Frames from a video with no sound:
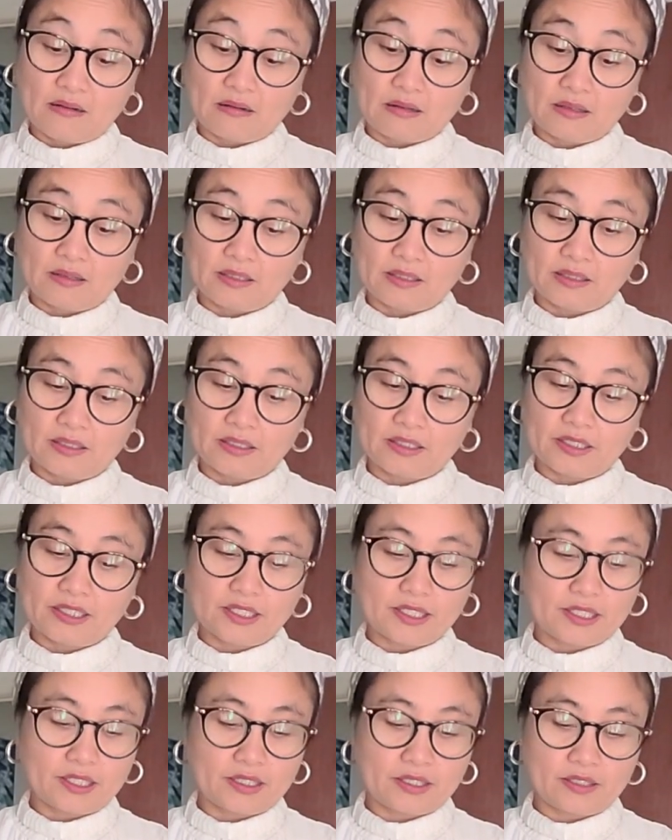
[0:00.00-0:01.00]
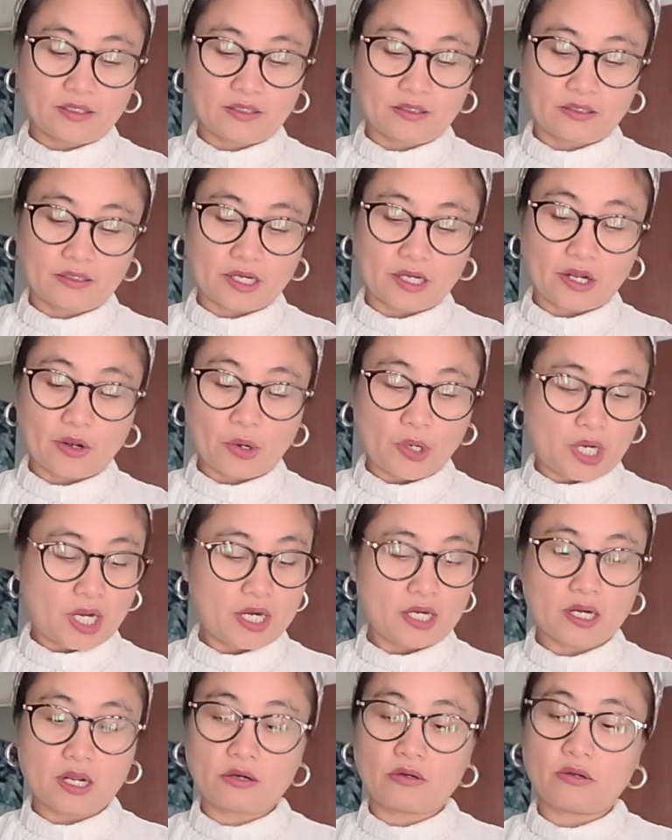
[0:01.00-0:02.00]
And
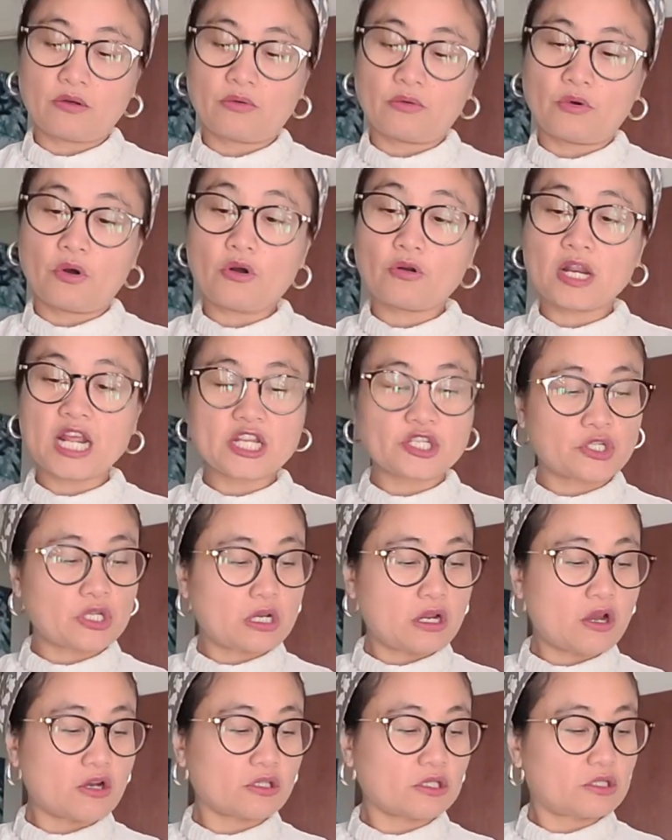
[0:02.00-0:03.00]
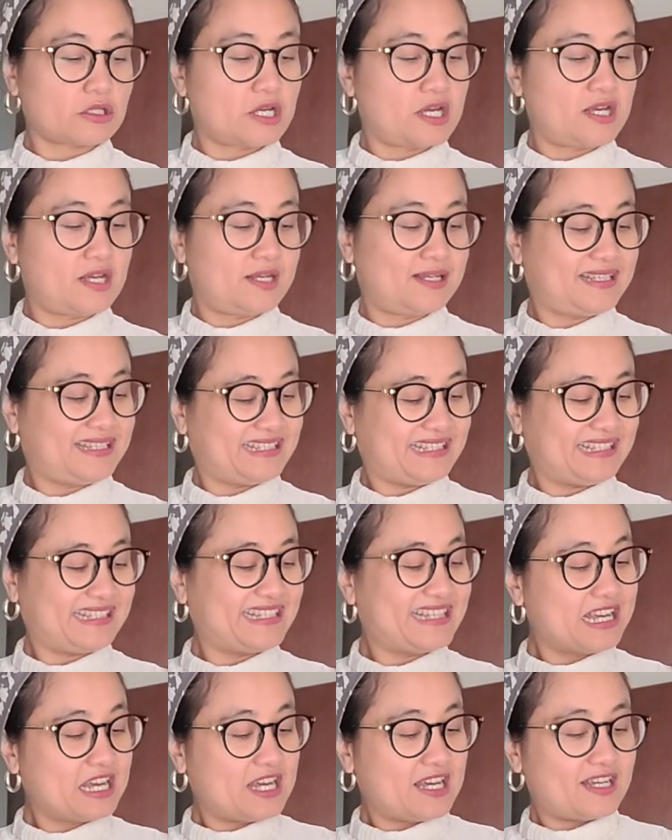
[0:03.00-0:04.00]
another. Oh, there's a lot.
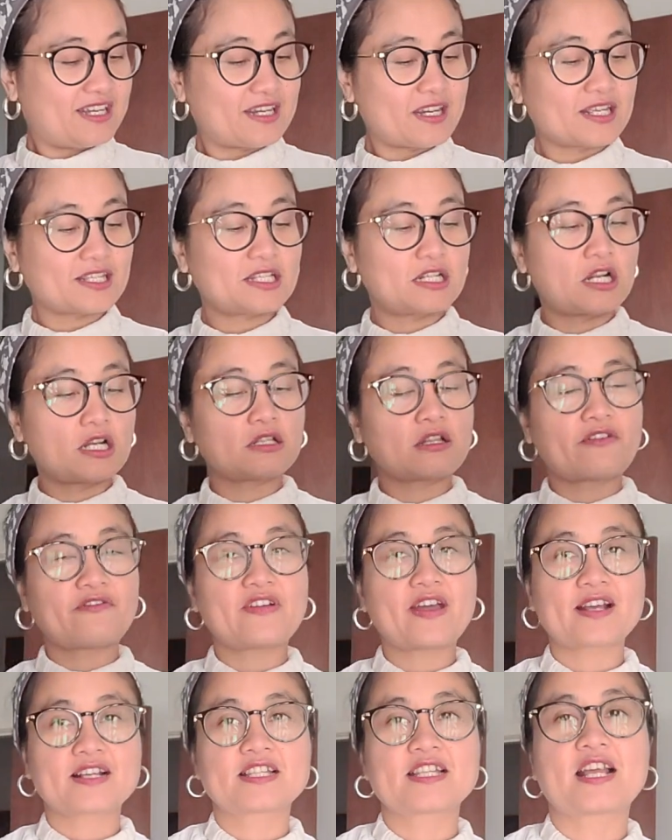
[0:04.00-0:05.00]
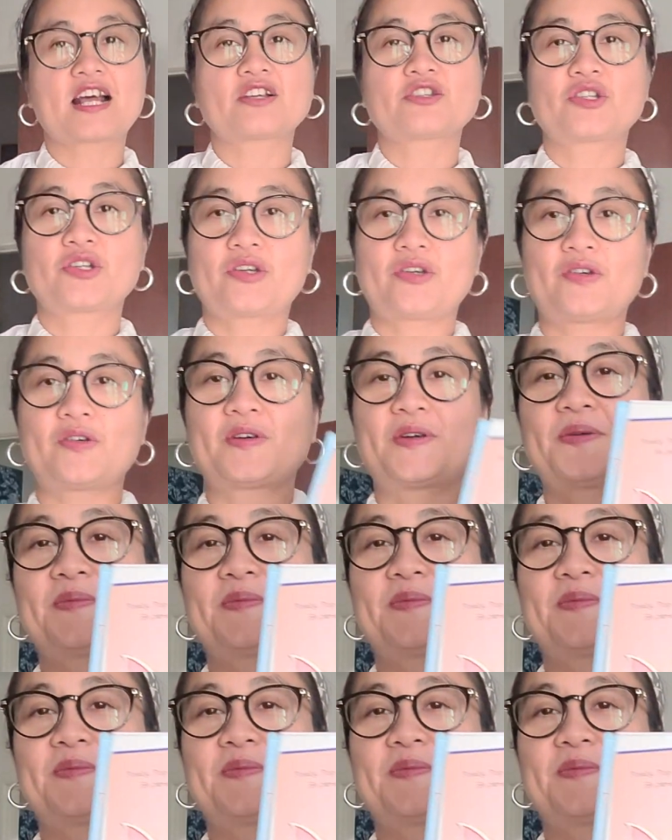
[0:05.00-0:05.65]
There's a lot of eggs in Australia.